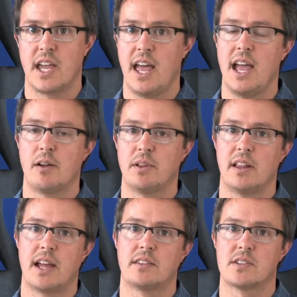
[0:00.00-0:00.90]
and say, hey, I
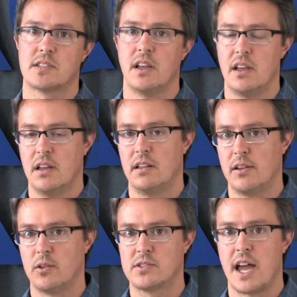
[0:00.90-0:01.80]
really like this,
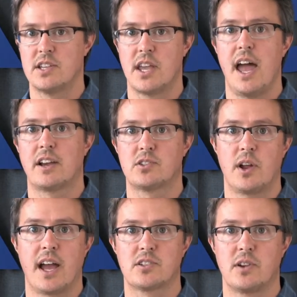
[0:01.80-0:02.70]
size
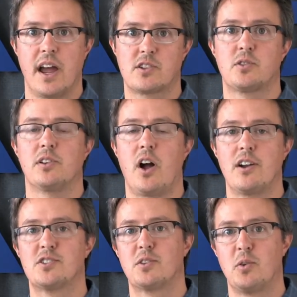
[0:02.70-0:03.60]
extra, extra, extra
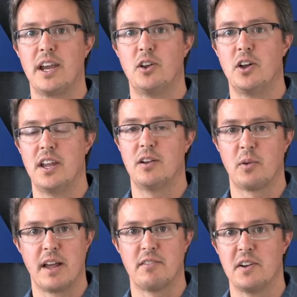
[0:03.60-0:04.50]
large green hoodie or
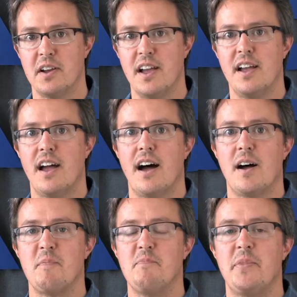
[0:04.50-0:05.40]
whatever.
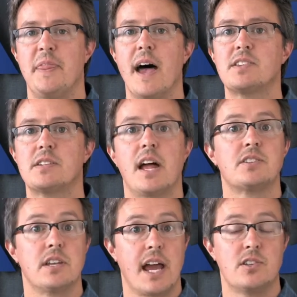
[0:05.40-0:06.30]
That's
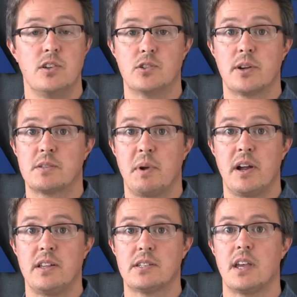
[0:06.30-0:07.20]
a nice user
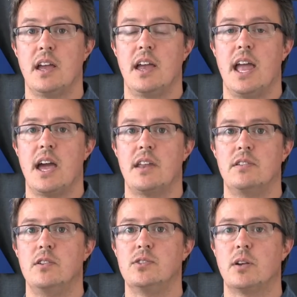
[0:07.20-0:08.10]
experience,
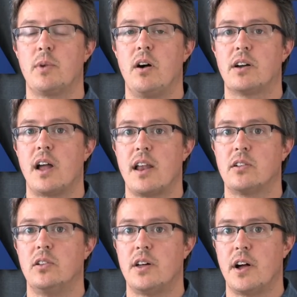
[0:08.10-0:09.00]
and using rel
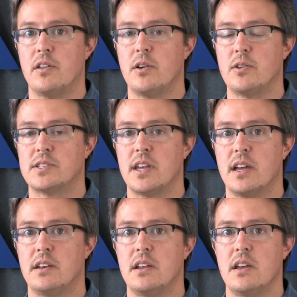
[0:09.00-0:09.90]
canonical on all those
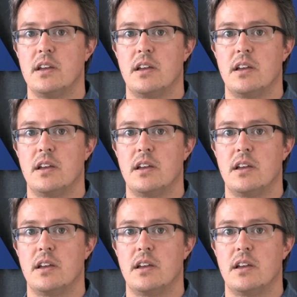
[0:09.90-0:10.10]
then